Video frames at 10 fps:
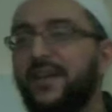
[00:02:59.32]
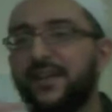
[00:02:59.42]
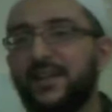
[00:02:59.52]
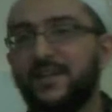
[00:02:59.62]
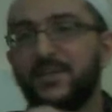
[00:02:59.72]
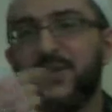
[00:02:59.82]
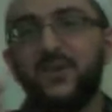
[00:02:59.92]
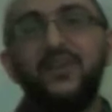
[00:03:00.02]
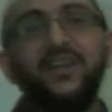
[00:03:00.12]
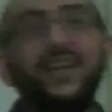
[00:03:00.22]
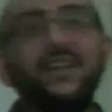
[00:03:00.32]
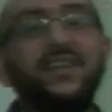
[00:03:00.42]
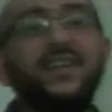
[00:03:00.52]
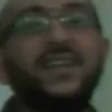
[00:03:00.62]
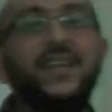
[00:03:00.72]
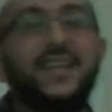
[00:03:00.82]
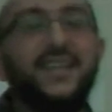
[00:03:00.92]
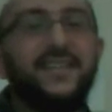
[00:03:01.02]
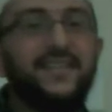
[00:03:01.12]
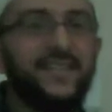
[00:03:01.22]
He comes along and he
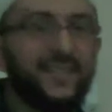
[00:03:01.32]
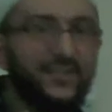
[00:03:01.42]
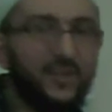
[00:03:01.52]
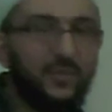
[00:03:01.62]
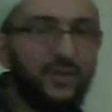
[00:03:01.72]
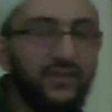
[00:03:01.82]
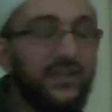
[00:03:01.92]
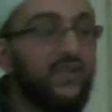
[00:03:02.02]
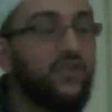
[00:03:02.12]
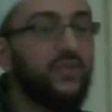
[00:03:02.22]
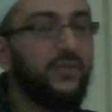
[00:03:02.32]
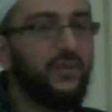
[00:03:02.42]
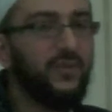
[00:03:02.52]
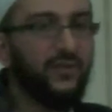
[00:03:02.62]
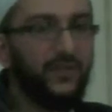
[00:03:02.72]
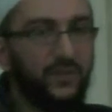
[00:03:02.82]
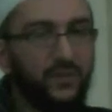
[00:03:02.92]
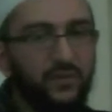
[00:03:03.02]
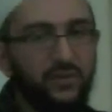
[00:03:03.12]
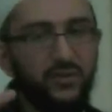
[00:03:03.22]
sees the Prophet distributing
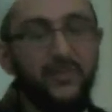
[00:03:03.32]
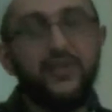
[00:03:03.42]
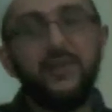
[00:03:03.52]
food to his